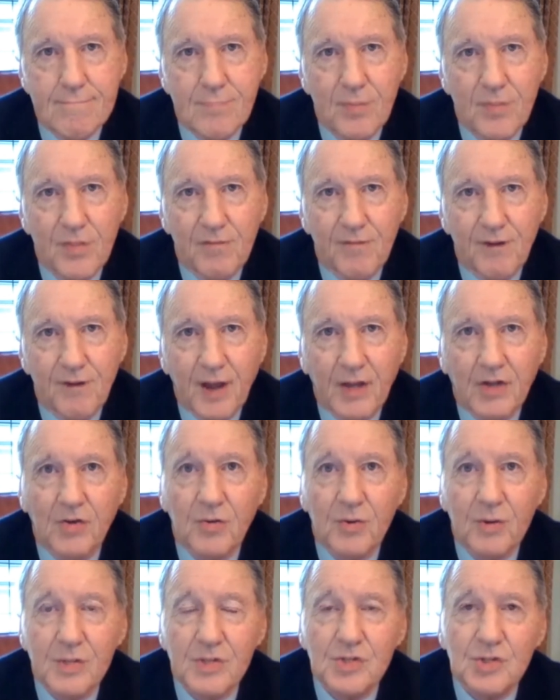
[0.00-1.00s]
the
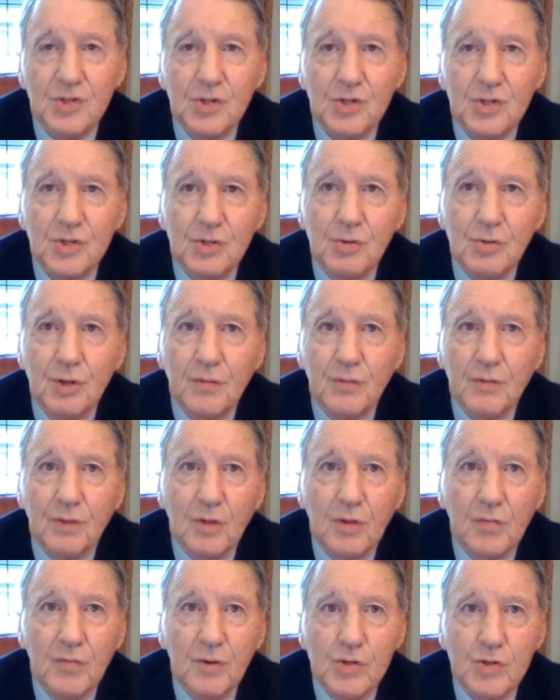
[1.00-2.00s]
Vector Institute at the
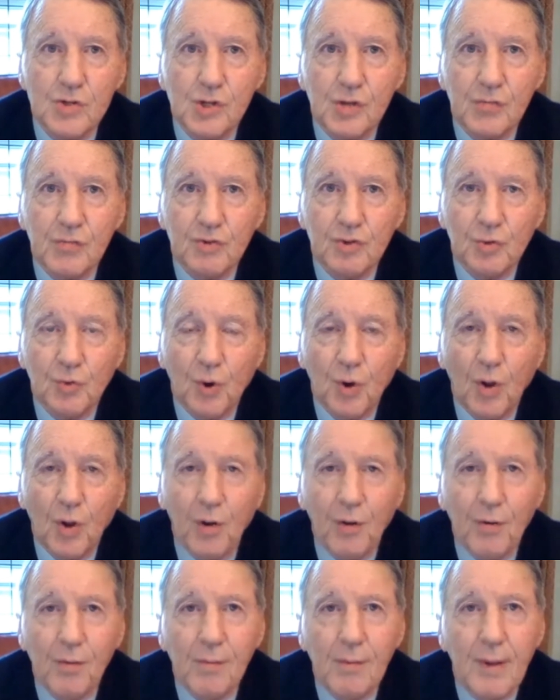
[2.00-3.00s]
University of
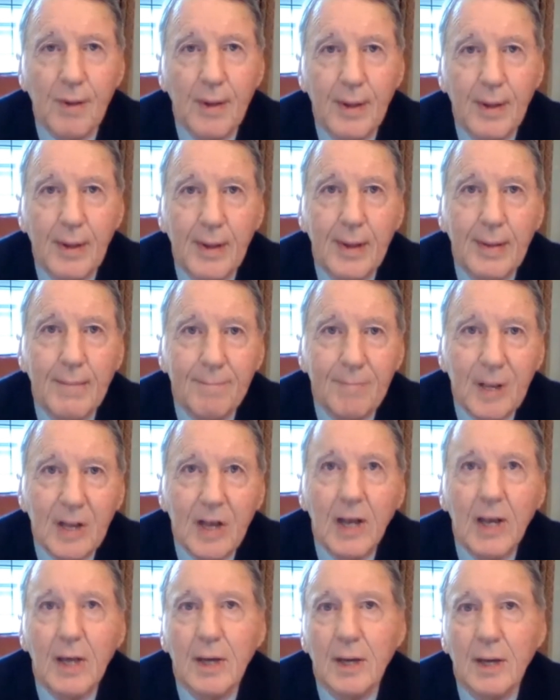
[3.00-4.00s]
Toronto,
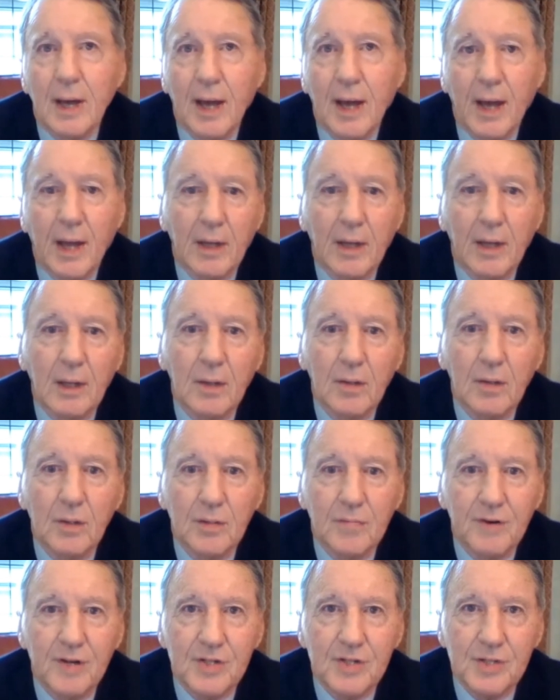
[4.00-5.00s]
Mila at
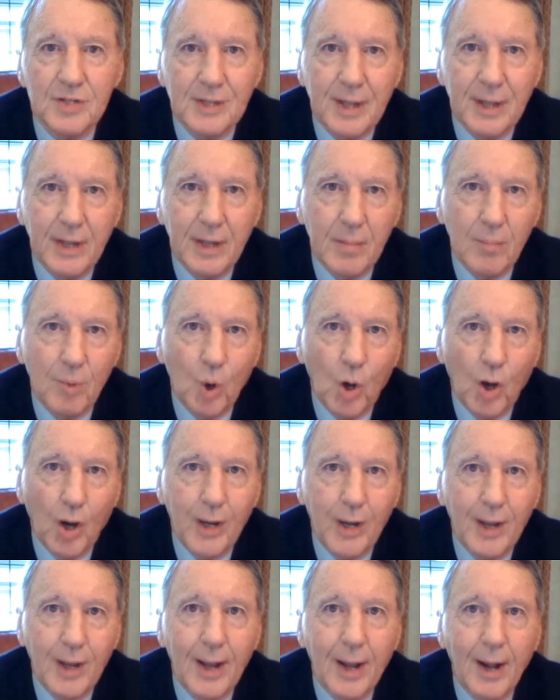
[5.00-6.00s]
l'Université de
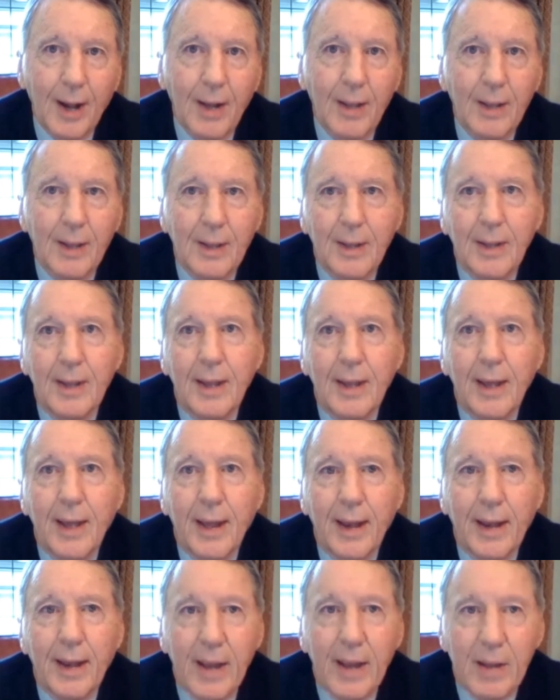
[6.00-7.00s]
Montréal,
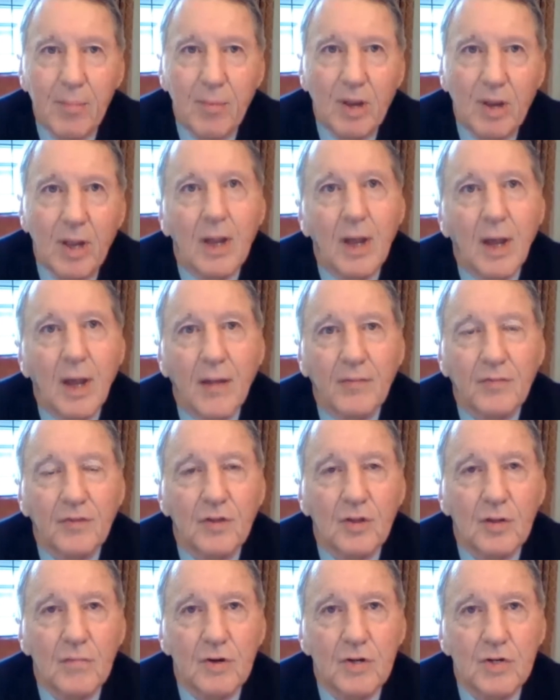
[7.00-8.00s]
and Amy at the
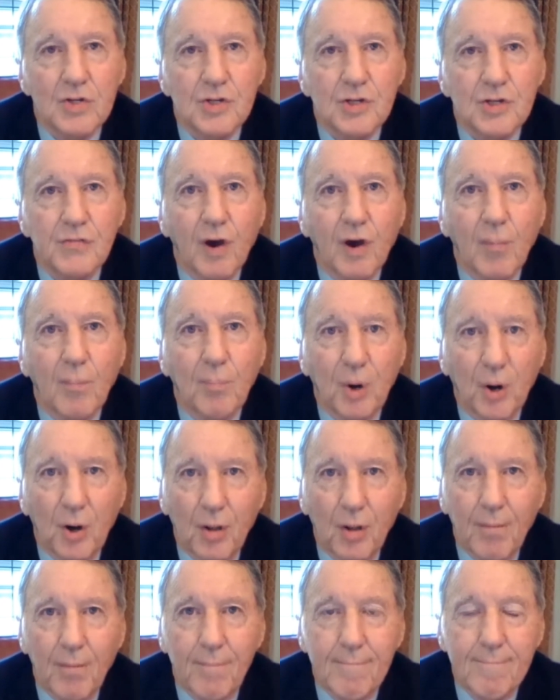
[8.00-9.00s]
University of Alberta.